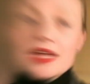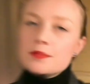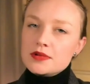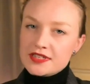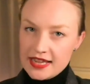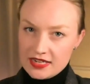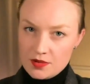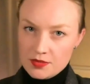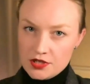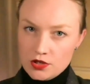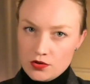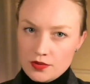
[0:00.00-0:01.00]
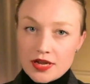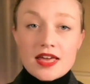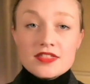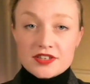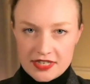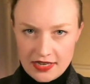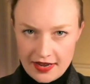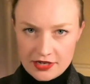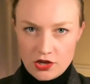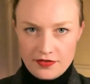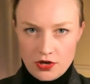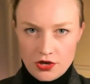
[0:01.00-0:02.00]
Mistake number 2, the slide
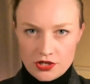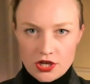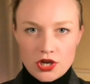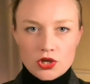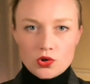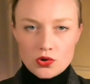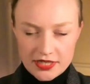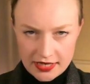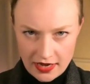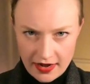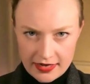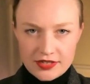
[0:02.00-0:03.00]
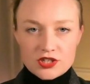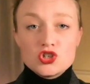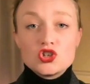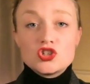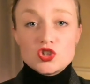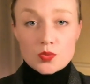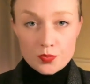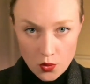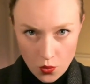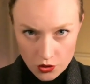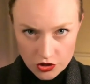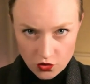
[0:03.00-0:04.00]
overload. Your slides should
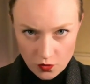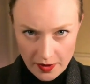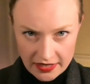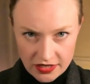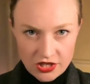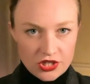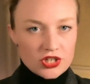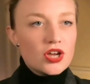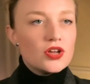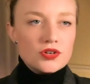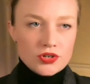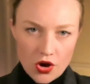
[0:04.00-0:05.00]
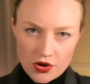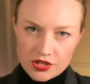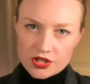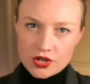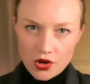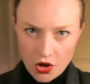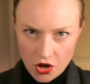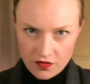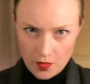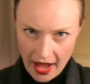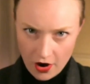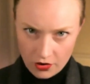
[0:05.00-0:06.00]
support your message, not
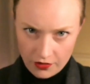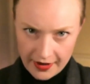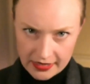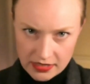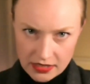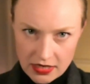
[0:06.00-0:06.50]
overpower it.